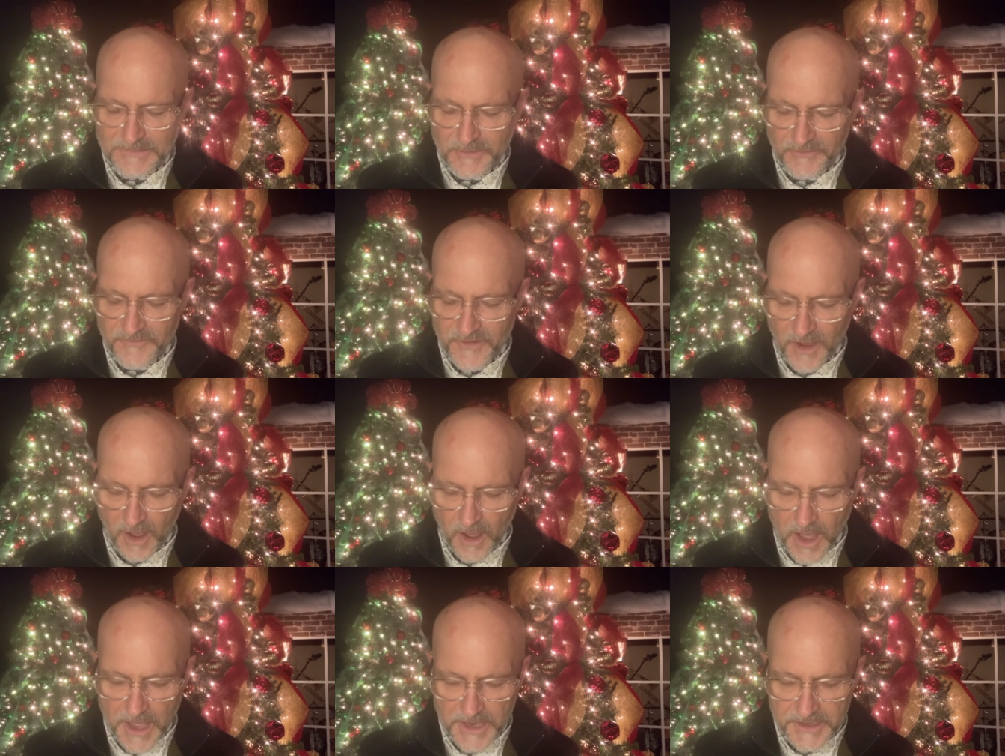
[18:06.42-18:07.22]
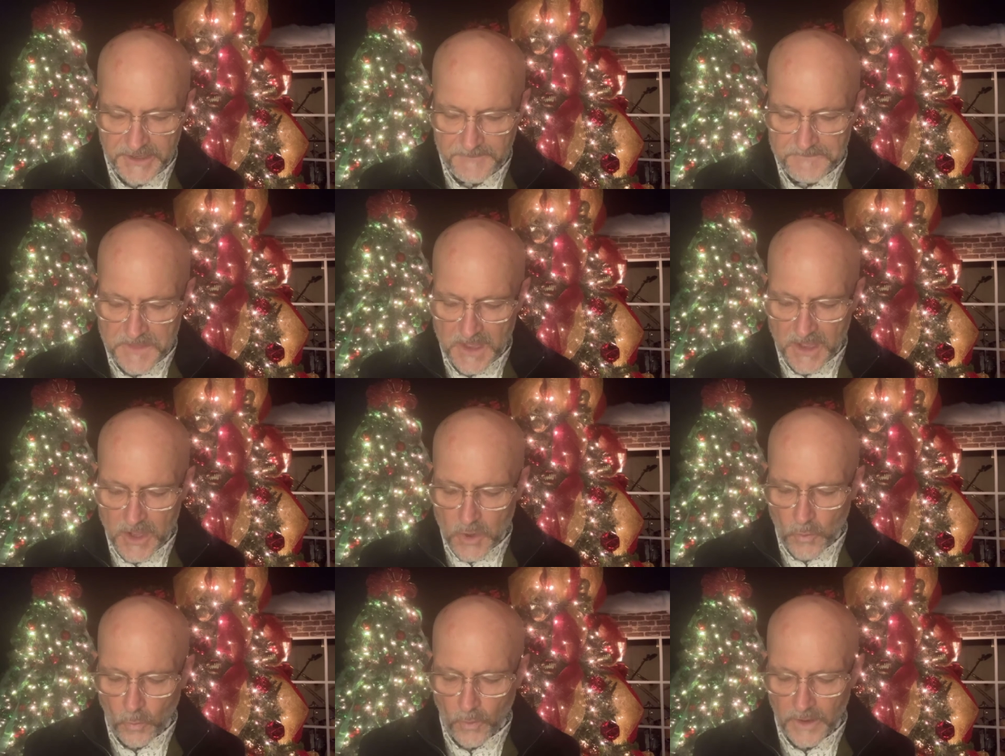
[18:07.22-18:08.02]
of God
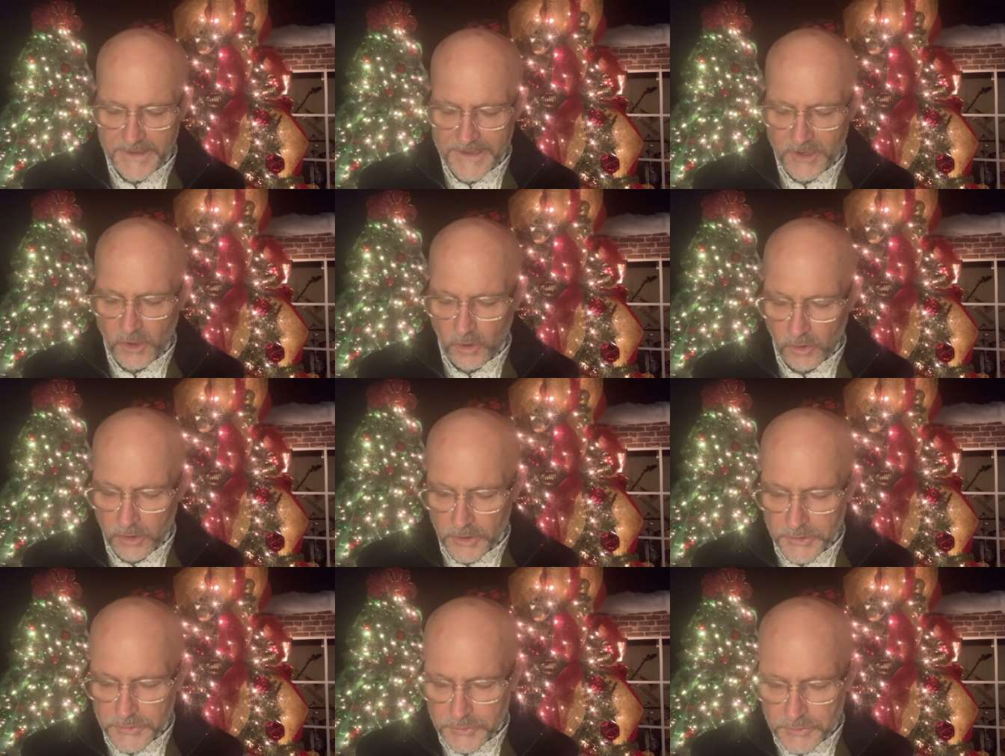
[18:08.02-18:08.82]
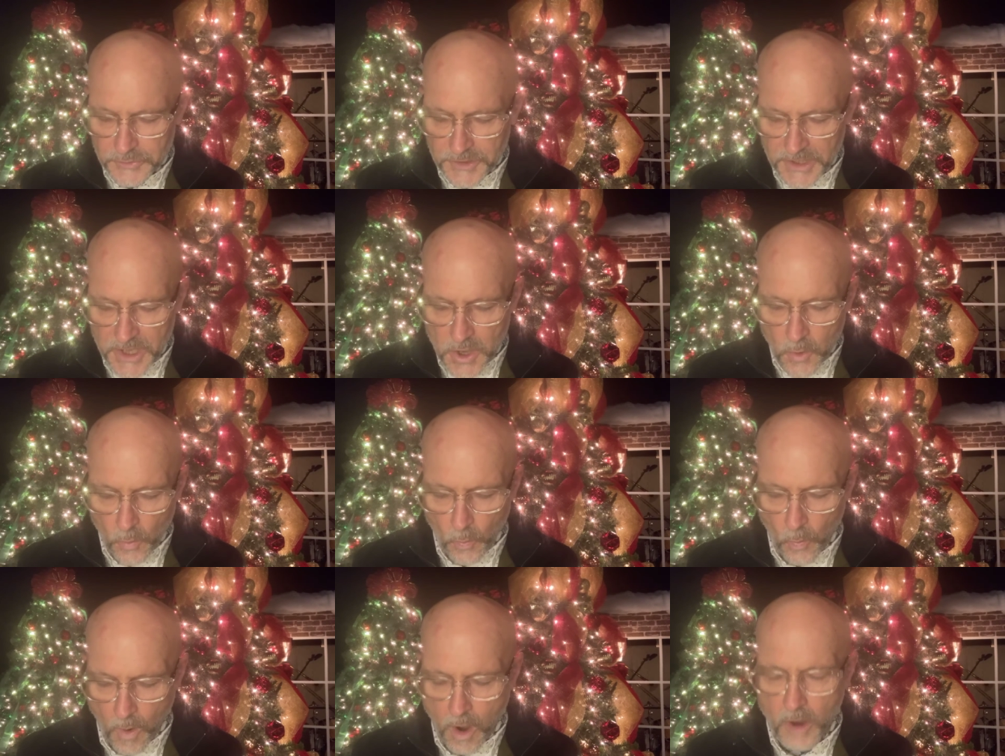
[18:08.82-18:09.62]
will include
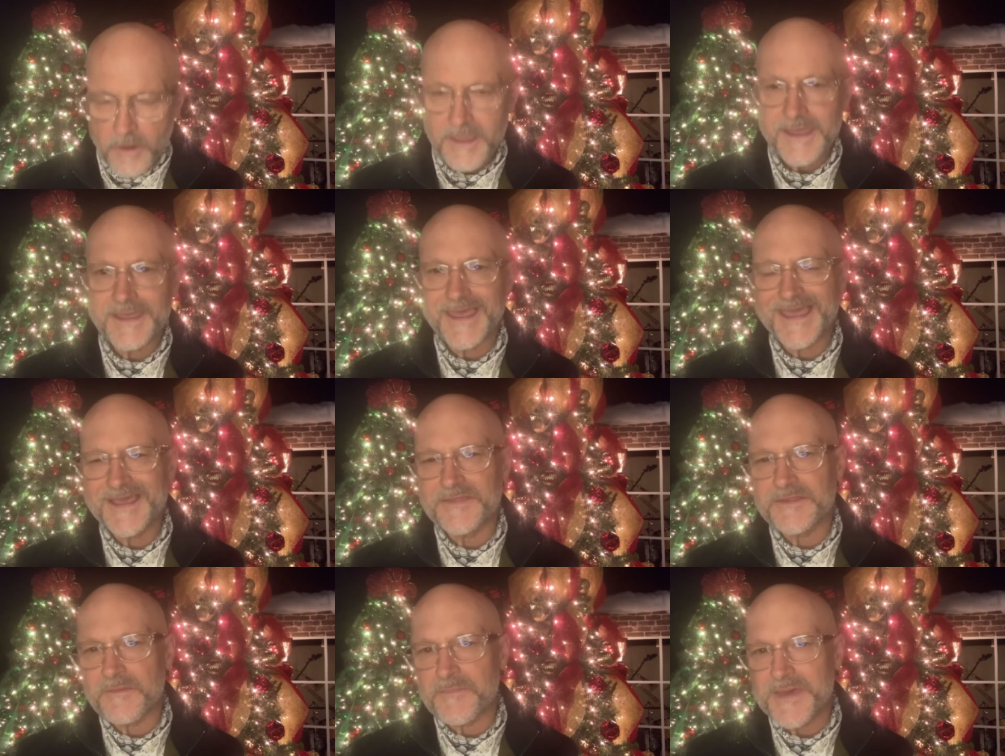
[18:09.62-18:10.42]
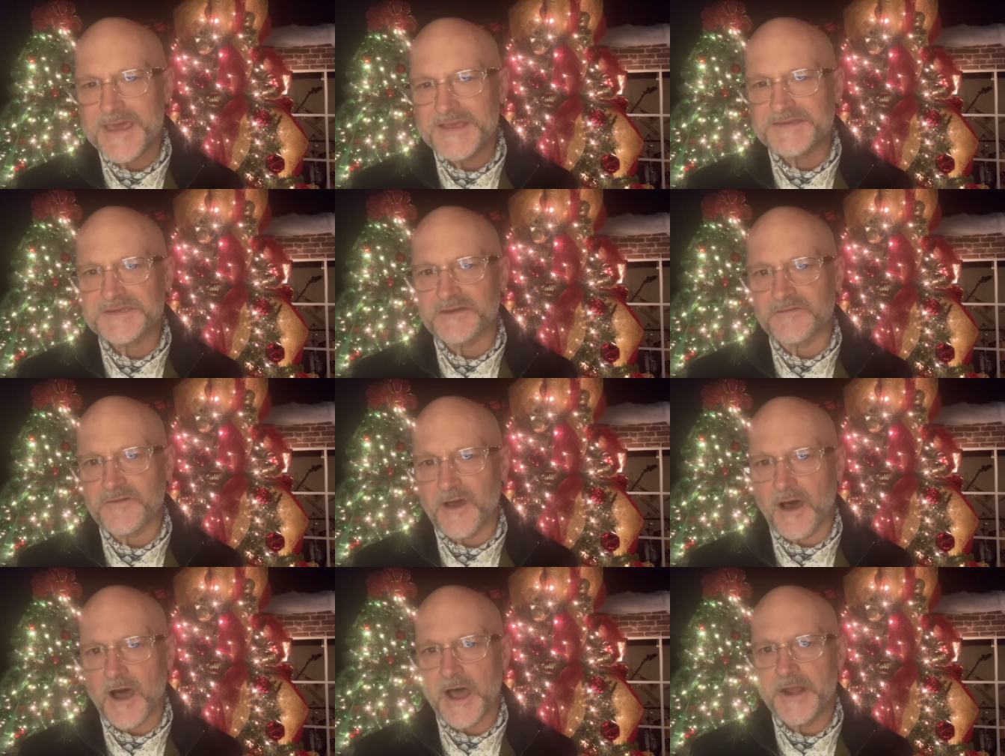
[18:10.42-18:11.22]
walking in the peace of
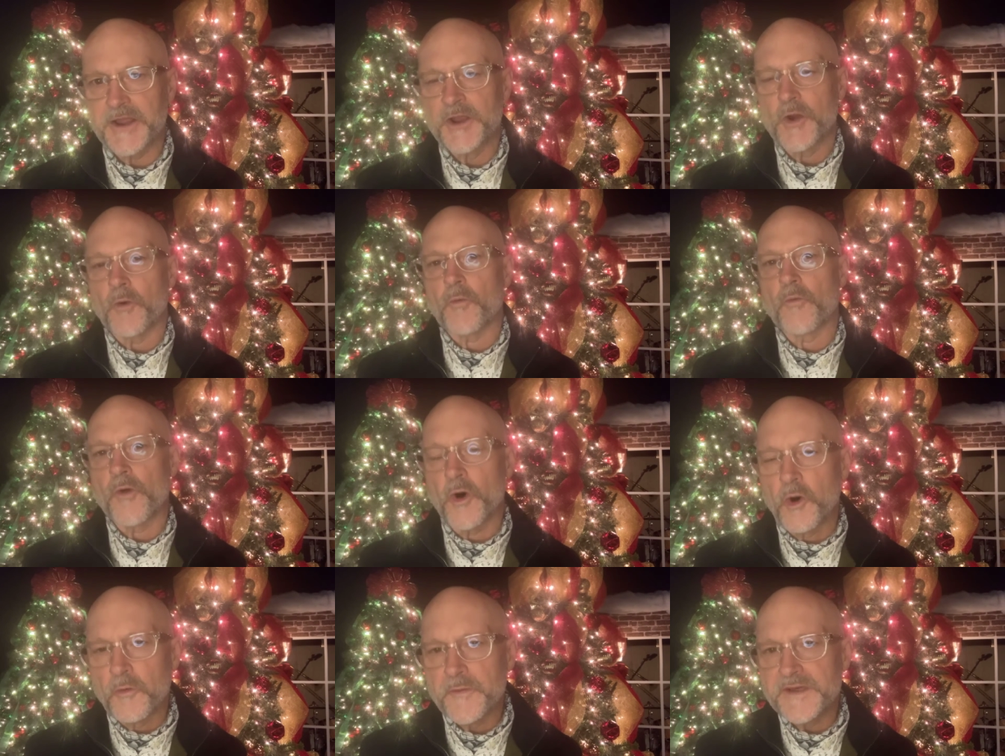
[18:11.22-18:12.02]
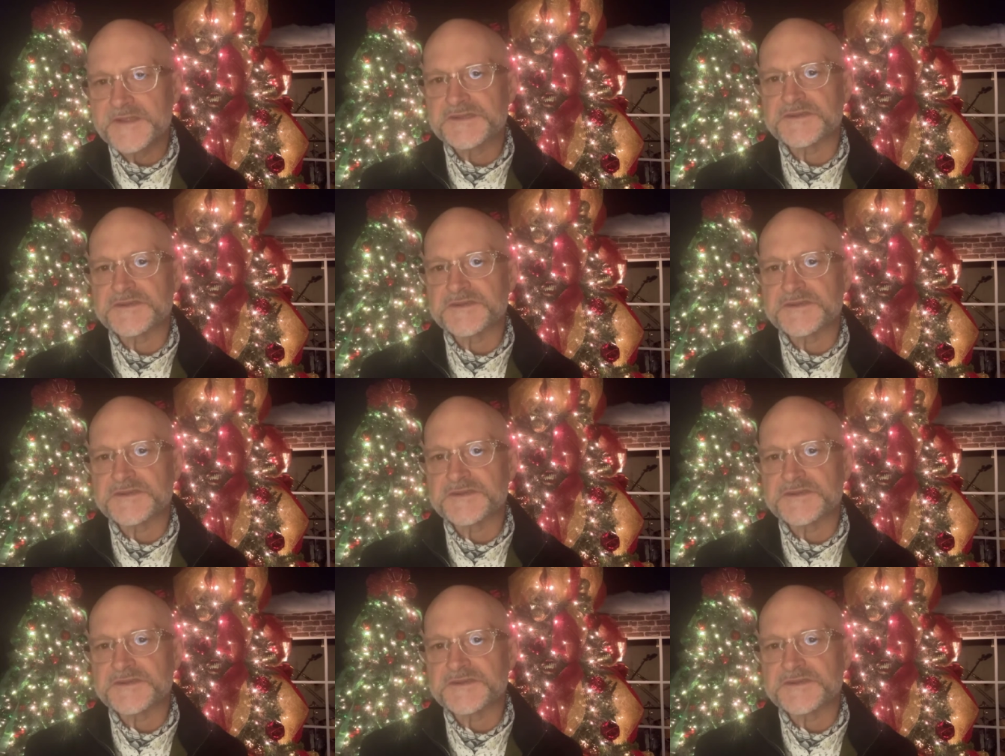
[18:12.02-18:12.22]
God. Romans